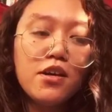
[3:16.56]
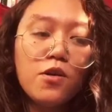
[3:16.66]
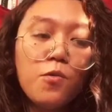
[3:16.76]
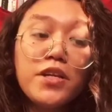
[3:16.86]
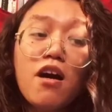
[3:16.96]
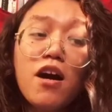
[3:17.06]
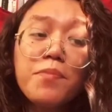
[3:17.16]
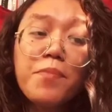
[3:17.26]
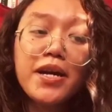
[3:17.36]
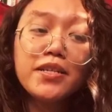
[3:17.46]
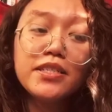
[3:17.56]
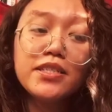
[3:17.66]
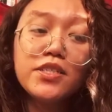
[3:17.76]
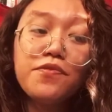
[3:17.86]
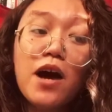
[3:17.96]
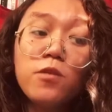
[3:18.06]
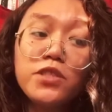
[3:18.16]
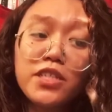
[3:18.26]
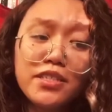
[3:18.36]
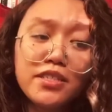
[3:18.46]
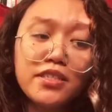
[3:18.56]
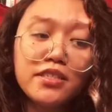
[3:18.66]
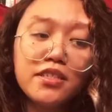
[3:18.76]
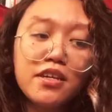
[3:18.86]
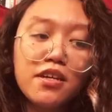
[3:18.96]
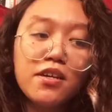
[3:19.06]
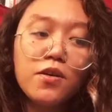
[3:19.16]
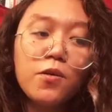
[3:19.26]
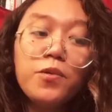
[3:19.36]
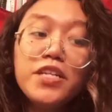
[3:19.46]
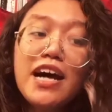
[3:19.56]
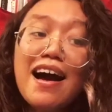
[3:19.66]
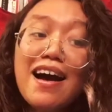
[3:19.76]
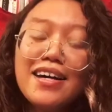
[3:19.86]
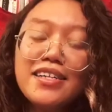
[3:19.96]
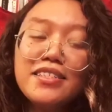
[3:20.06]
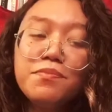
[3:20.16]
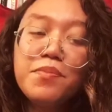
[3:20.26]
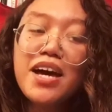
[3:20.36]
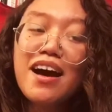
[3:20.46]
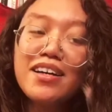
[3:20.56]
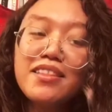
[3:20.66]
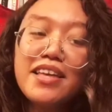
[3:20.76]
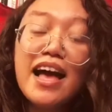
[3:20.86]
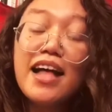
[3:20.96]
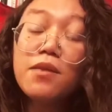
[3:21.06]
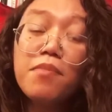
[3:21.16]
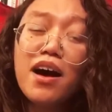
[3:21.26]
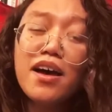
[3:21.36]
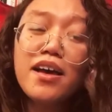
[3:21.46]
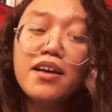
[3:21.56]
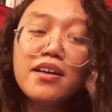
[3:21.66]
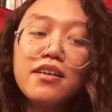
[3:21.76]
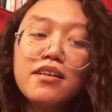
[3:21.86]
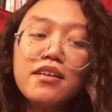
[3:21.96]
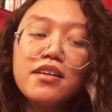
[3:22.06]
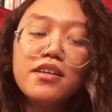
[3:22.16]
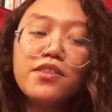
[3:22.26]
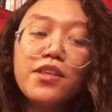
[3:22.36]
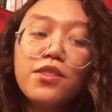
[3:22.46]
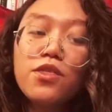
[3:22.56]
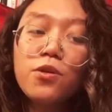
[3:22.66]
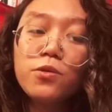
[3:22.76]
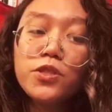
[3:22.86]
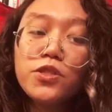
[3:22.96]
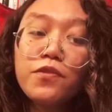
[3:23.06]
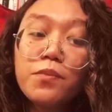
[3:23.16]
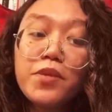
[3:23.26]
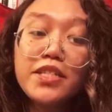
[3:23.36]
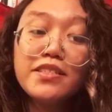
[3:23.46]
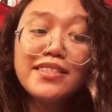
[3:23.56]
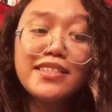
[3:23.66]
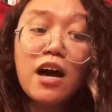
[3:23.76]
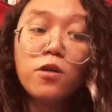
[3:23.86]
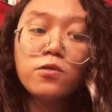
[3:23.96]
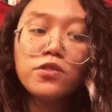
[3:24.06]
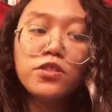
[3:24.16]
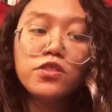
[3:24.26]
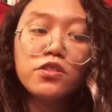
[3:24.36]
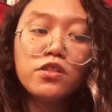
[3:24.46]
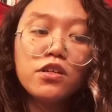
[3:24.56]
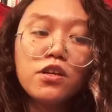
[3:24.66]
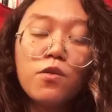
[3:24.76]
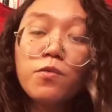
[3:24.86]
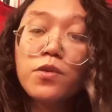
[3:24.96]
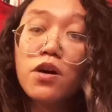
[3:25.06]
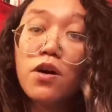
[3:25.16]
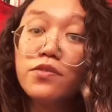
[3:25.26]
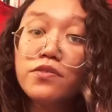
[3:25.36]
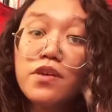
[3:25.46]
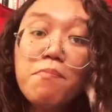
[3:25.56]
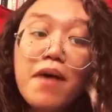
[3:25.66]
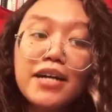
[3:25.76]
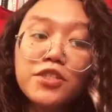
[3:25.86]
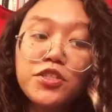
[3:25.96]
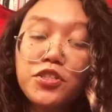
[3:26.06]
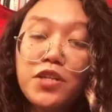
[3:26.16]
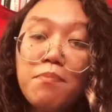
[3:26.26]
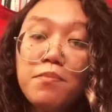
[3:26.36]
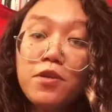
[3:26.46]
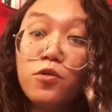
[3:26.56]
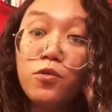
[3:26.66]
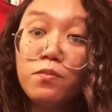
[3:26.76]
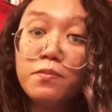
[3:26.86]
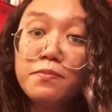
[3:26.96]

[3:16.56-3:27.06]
When our parents found us, we'd hide behind the alibi that those forbidden sounds were of a backstrap loom.